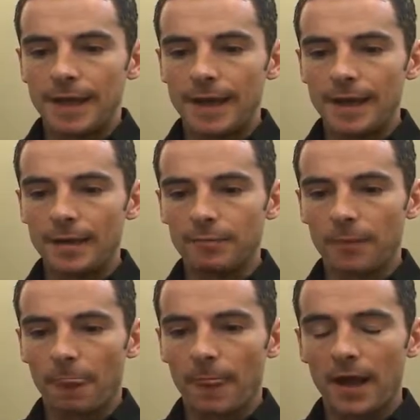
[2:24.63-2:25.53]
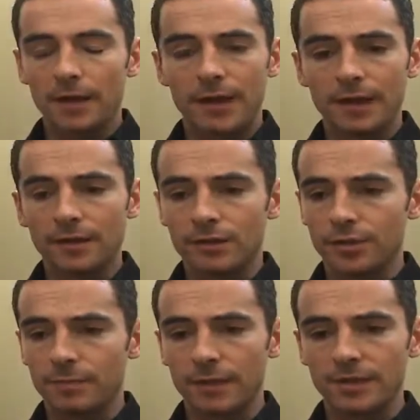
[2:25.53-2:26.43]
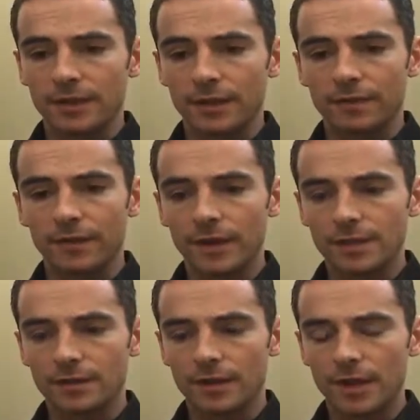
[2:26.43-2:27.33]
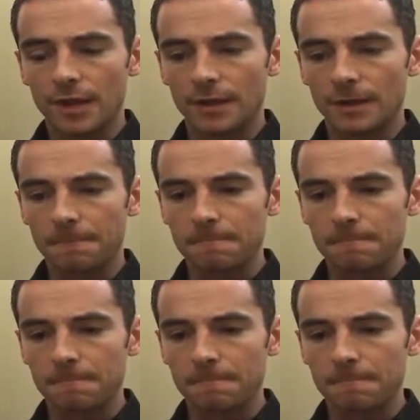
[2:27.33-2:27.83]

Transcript: I then just basically finished the